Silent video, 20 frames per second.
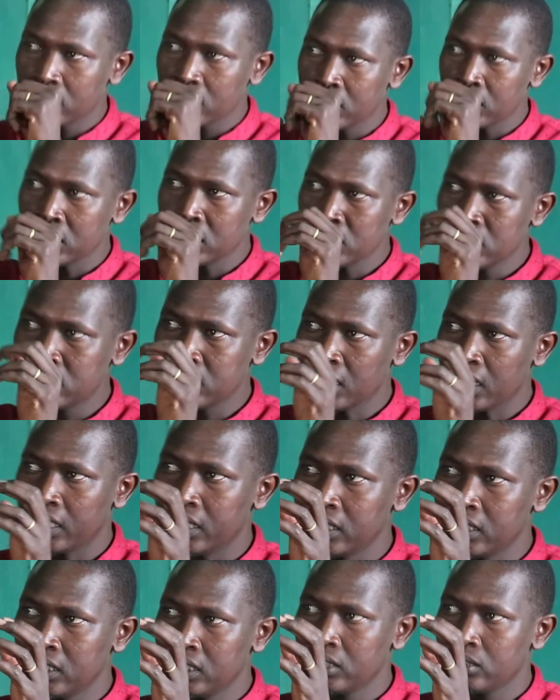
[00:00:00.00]

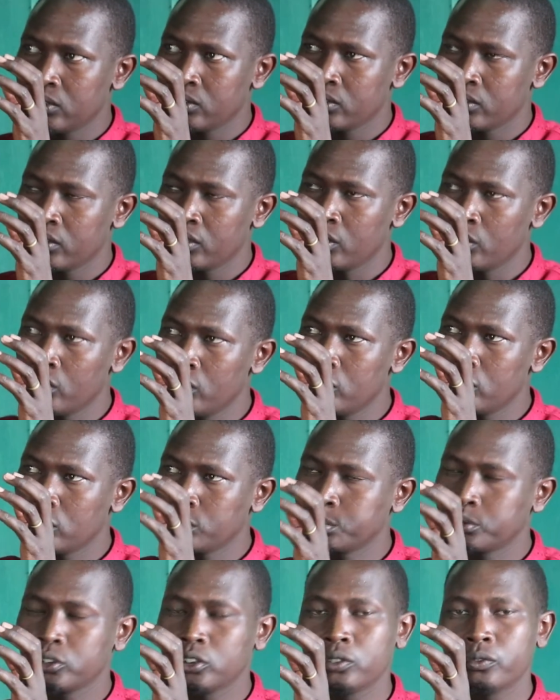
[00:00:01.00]
Initially, the only
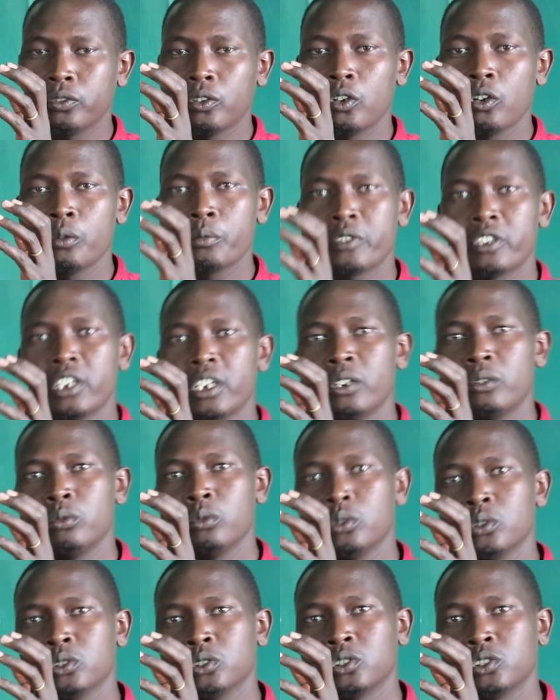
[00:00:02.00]
option for homestead
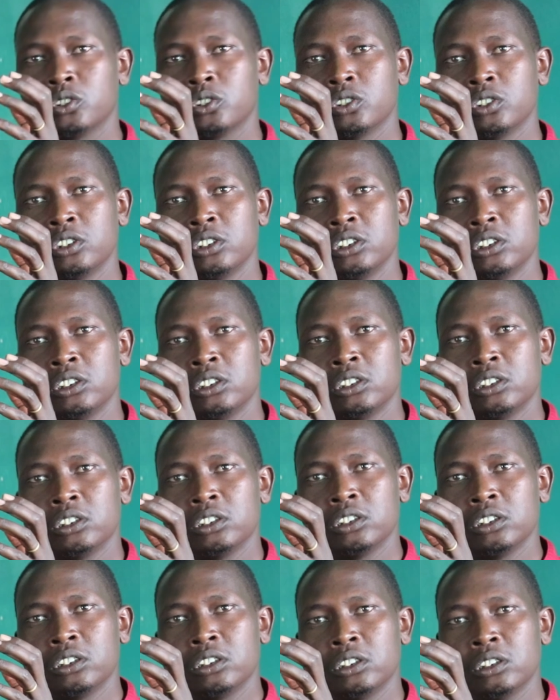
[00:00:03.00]
was
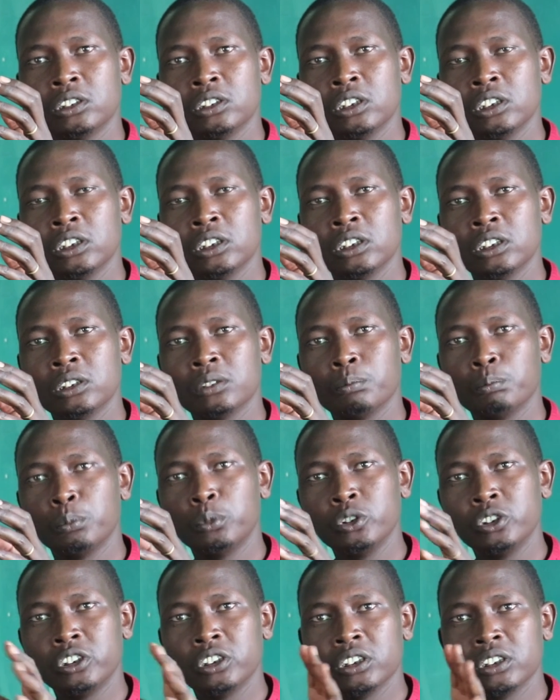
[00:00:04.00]
the
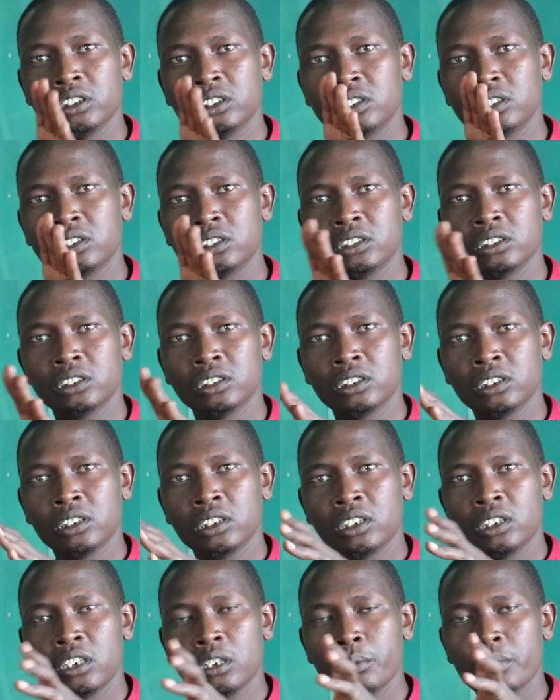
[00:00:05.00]
bushes,
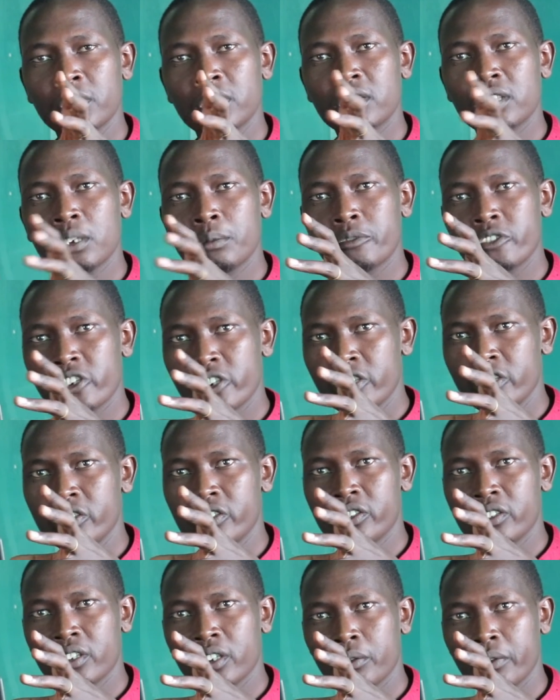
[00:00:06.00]
some
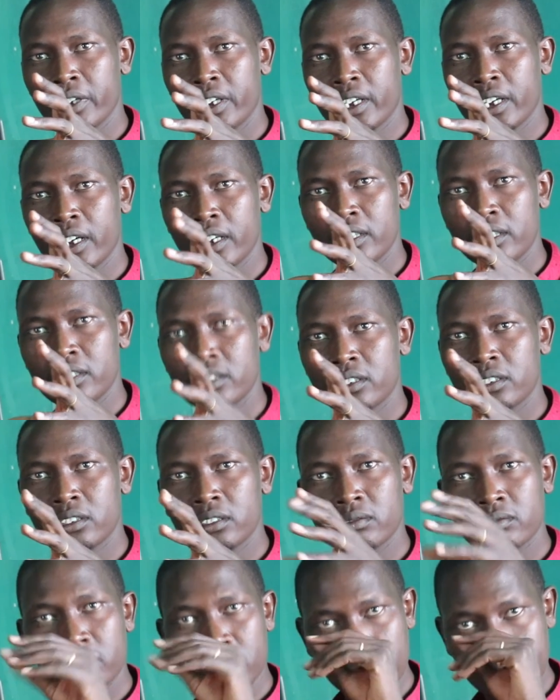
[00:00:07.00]
trees that we cut,
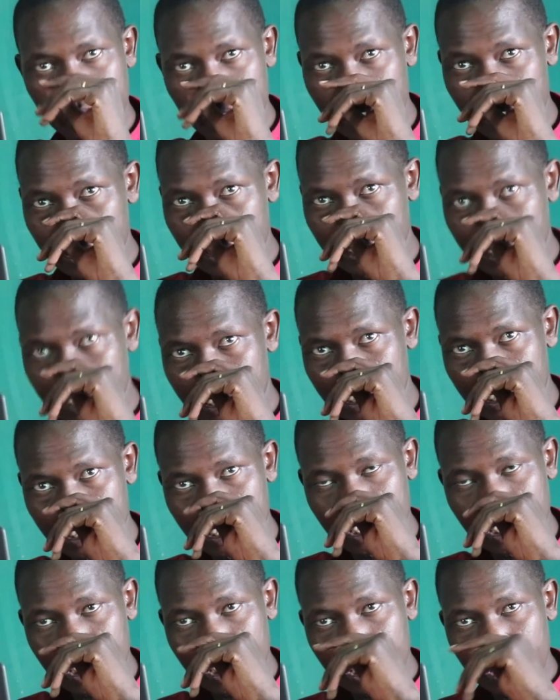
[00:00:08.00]
some trees,
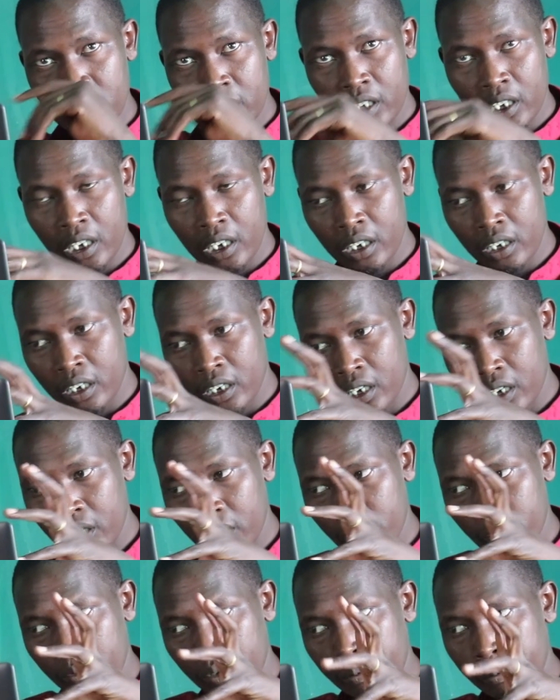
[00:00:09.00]
and
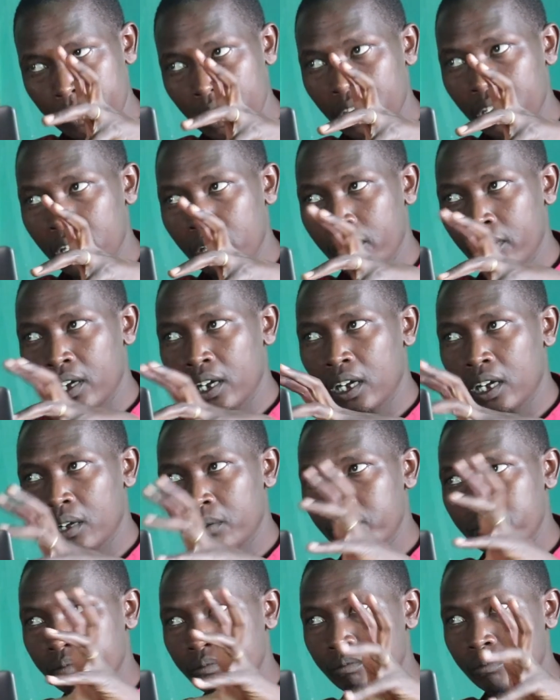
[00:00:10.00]
we make our,
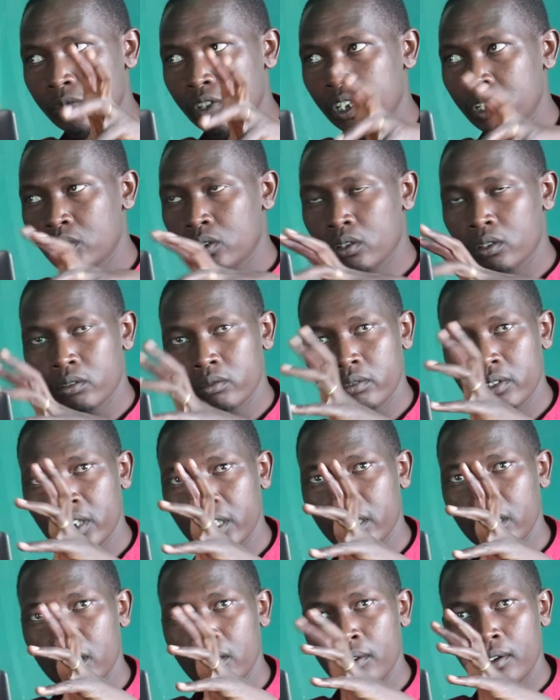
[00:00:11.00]

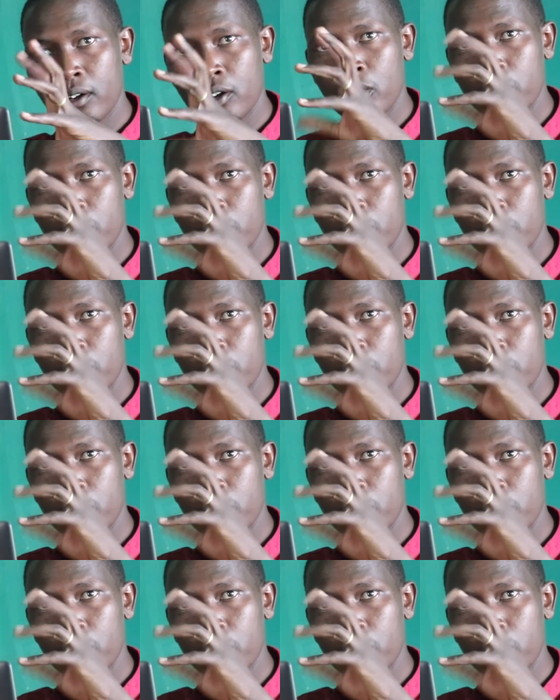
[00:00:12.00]
our